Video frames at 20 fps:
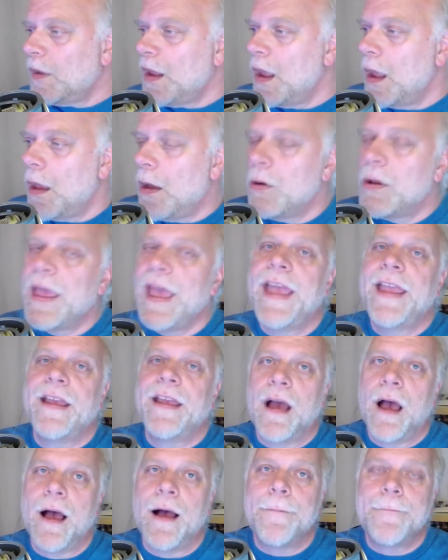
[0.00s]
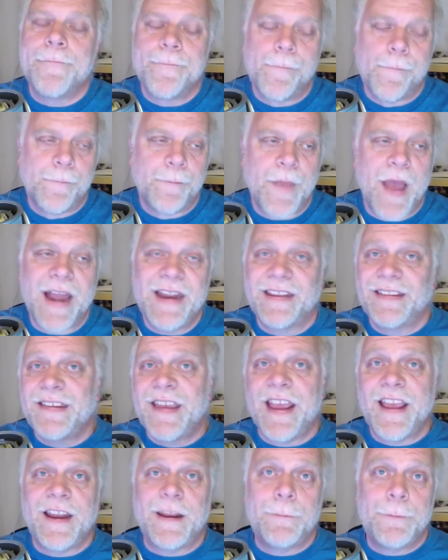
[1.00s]
Okay, I didn't
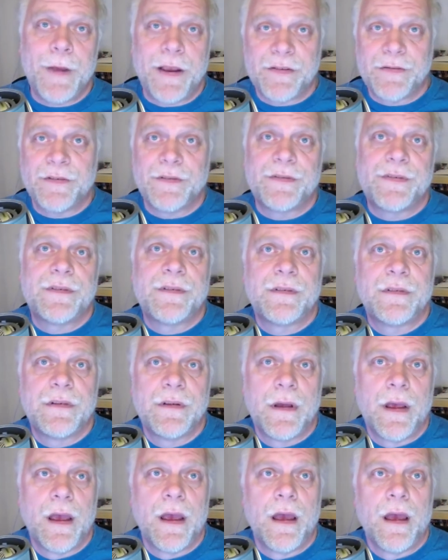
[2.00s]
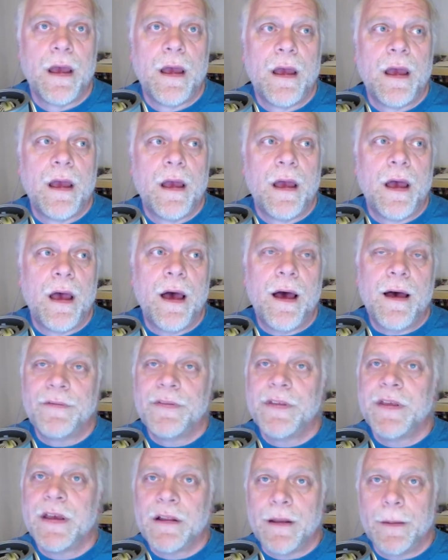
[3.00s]
take any pictures of
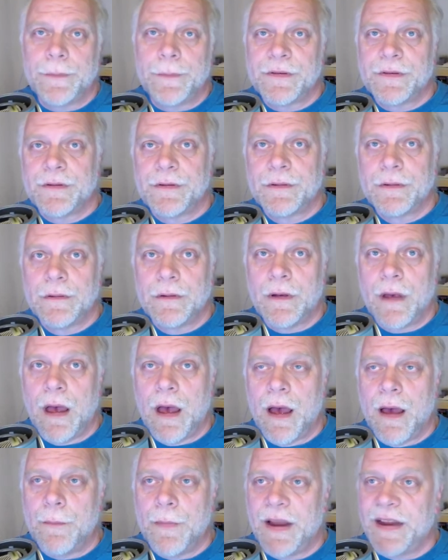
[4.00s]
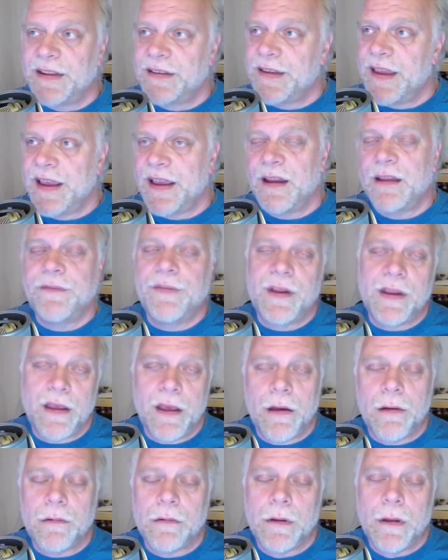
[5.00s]
the eclipse. I didn't take any
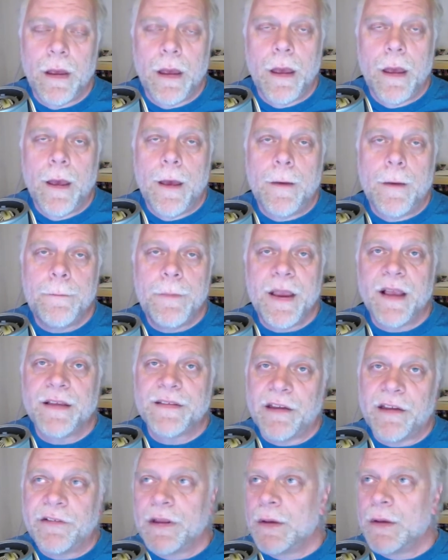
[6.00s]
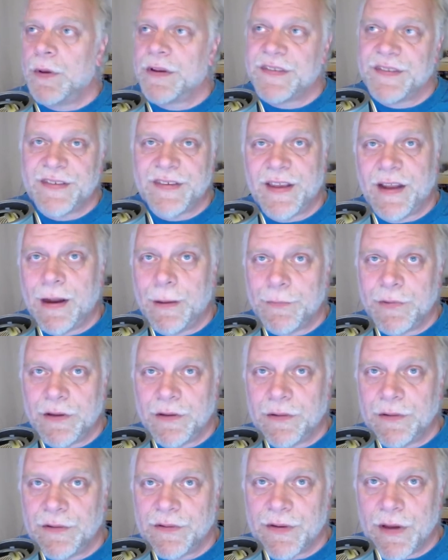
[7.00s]
video because I really wasn't set up to
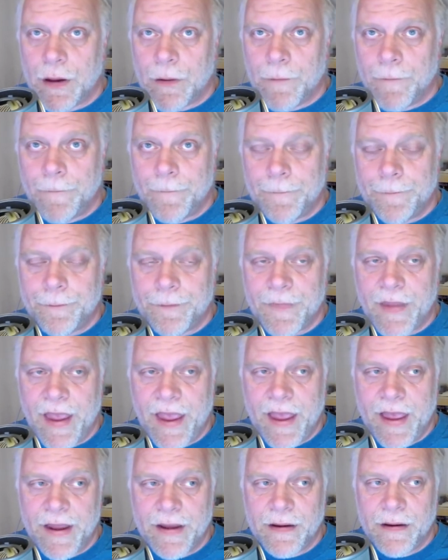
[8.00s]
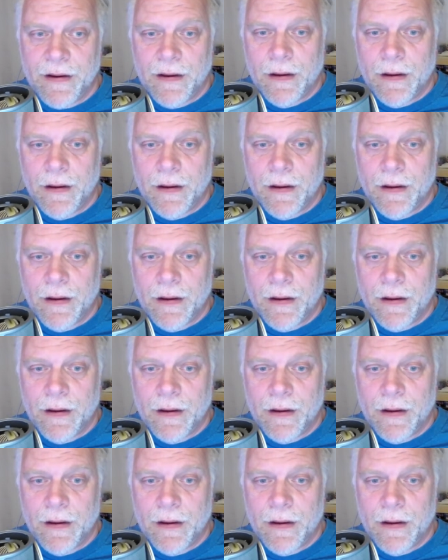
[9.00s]
do so, and